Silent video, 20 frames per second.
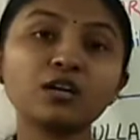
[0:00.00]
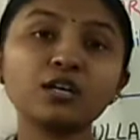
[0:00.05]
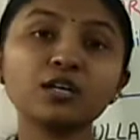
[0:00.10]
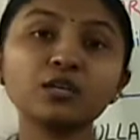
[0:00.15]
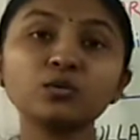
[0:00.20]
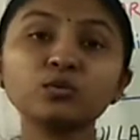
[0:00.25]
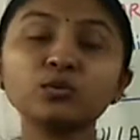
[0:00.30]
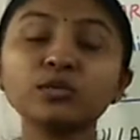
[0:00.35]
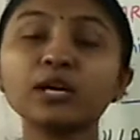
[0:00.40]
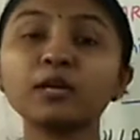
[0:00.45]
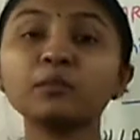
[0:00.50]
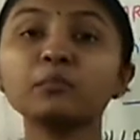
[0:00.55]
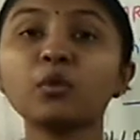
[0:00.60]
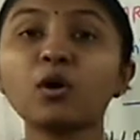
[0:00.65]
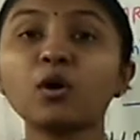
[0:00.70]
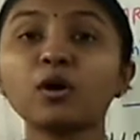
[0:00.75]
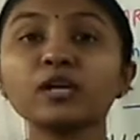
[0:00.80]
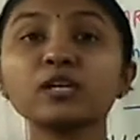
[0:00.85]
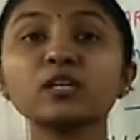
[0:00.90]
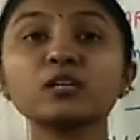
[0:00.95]
new, their
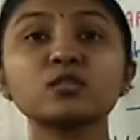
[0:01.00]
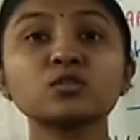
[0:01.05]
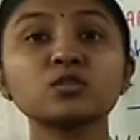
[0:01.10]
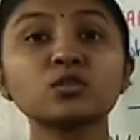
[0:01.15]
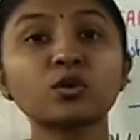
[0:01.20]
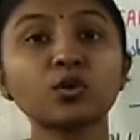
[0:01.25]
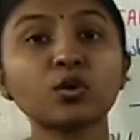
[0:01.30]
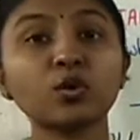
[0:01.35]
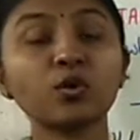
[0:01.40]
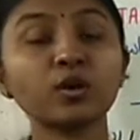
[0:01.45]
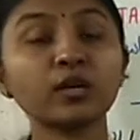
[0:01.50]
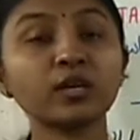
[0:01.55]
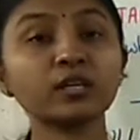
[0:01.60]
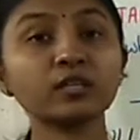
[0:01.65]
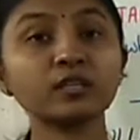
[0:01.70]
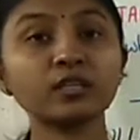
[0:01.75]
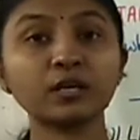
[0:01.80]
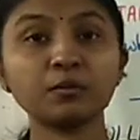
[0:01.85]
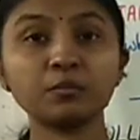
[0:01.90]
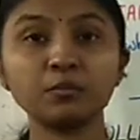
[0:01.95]
body is
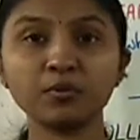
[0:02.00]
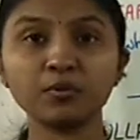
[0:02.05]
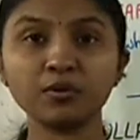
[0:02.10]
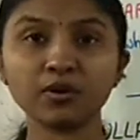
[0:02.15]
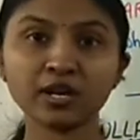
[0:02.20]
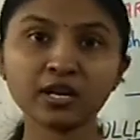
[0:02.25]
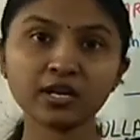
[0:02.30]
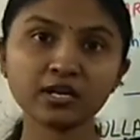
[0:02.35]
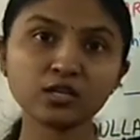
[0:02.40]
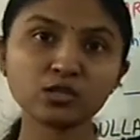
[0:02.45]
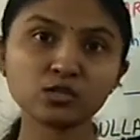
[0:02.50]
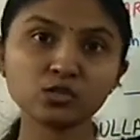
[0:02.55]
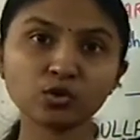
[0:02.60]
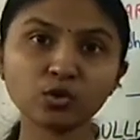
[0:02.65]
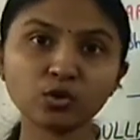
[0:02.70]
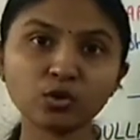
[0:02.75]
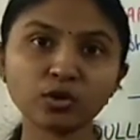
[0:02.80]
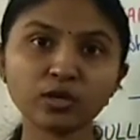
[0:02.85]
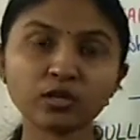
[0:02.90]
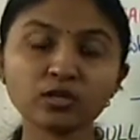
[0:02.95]
growing, their brain is
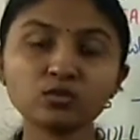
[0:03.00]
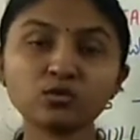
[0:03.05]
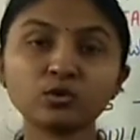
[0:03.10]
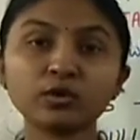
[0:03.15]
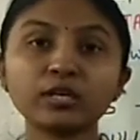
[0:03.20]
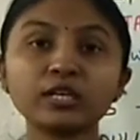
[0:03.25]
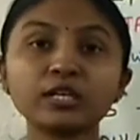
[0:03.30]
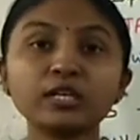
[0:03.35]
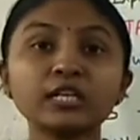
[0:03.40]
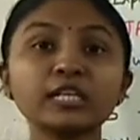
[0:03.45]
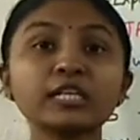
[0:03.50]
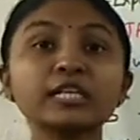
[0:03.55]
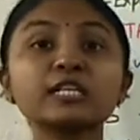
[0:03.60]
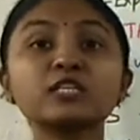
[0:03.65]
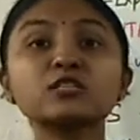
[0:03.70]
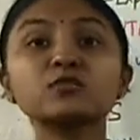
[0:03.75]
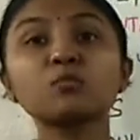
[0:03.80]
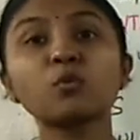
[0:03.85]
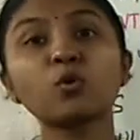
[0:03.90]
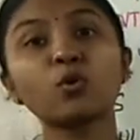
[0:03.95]
growing, so it
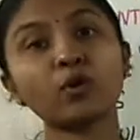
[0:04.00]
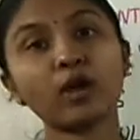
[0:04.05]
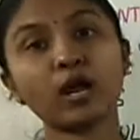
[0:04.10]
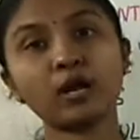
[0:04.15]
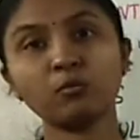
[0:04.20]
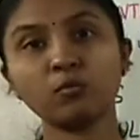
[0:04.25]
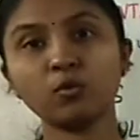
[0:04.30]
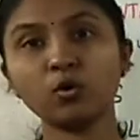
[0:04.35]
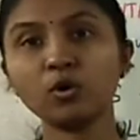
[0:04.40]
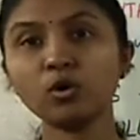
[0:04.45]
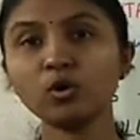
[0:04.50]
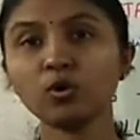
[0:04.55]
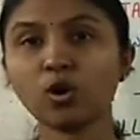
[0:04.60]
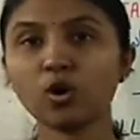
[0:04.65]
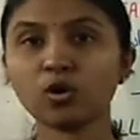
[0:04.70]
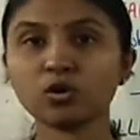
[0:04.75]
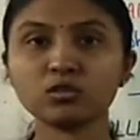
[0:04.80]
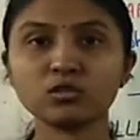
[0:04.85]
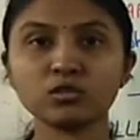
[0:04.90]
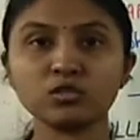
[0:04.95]
needs more and more
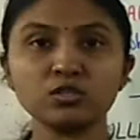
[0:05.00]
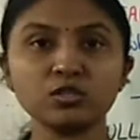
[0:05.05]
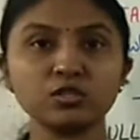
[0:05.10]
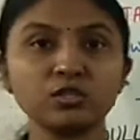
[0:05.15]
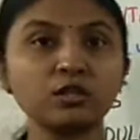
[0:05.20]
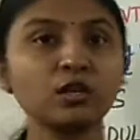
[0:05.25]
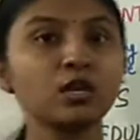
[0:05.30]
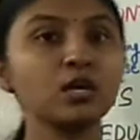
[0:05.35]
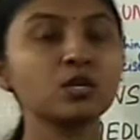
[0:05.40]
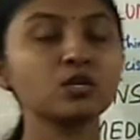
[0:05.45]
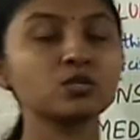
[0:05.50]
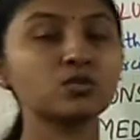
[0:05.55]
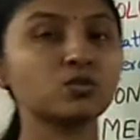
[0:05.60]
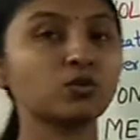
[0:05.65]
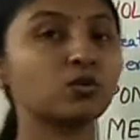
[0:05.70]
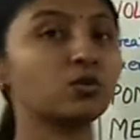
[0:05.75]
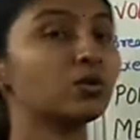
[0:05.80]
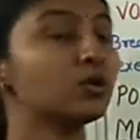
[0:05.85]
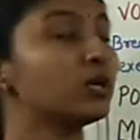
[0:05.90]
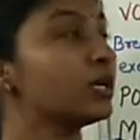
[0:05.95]
oxygen.
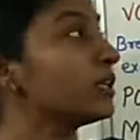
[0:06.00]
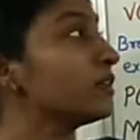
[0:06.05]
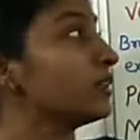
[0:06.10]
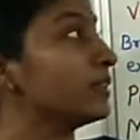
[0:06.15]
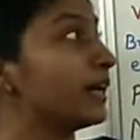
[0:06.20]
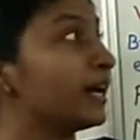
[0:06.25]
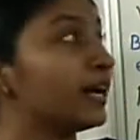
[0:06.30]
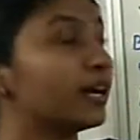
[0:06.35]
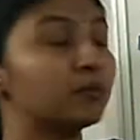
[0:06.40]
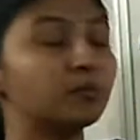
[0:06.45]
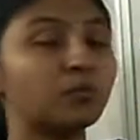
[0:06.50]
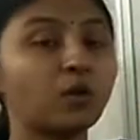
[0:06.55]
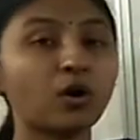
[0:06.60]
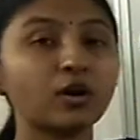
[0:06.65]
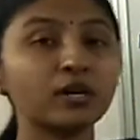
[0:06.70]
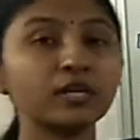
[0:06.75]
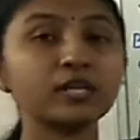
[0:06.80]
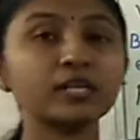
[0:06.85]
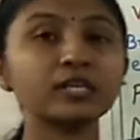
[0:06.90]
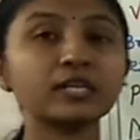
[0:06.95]
So their
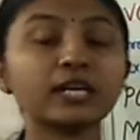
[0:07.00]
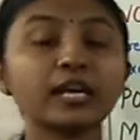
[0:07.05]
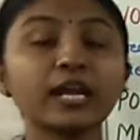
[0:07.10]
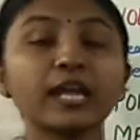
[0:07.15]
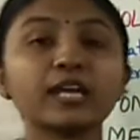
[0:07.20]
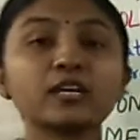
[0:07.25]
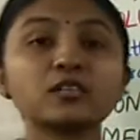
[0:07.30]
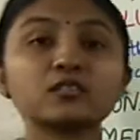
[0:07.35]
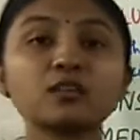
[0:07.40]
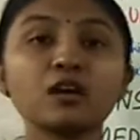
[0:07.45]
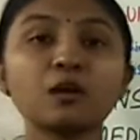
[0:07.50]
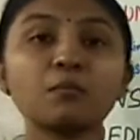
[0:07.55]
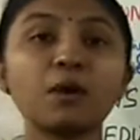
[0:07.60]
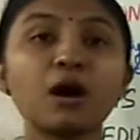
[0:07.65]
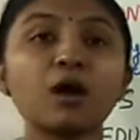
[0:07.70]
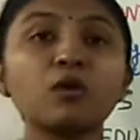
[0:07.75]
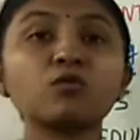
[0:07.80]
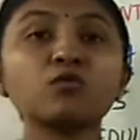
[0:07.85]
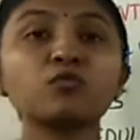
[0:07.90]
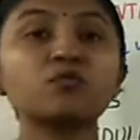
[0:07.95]
body takes
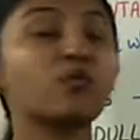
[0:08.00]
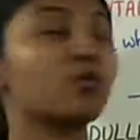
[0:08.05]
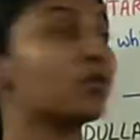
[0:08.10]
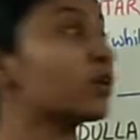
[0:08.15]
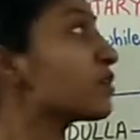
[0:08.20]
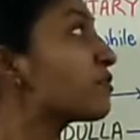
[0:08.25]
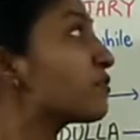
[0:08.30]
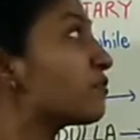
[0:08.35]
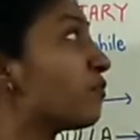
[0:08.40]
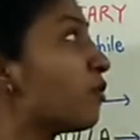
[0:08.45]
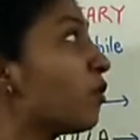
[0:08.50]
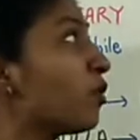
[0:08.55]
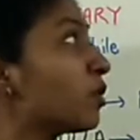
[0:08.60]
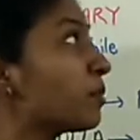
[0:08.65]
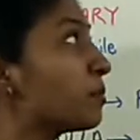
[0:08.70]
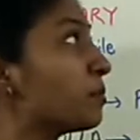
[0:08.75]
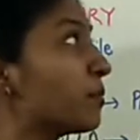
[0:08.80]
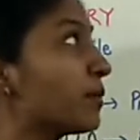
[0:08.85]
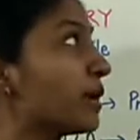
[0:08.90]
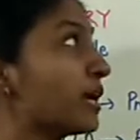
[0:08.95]
about 44
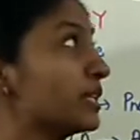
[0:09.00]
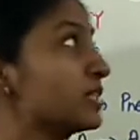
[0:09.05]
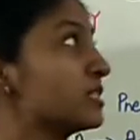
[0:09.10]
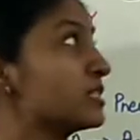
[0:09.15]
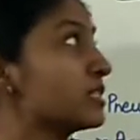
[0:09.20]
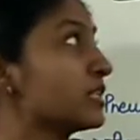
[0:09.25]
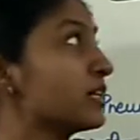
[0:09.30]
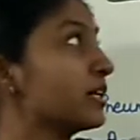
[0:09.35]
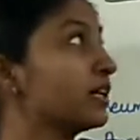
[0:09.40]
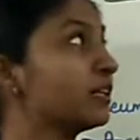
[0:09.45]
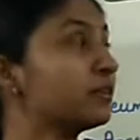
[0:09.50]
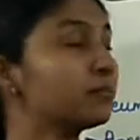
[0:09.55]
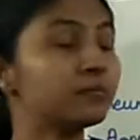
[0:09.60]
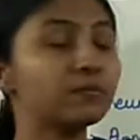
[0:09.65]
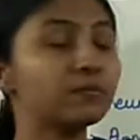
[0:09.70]
breaths in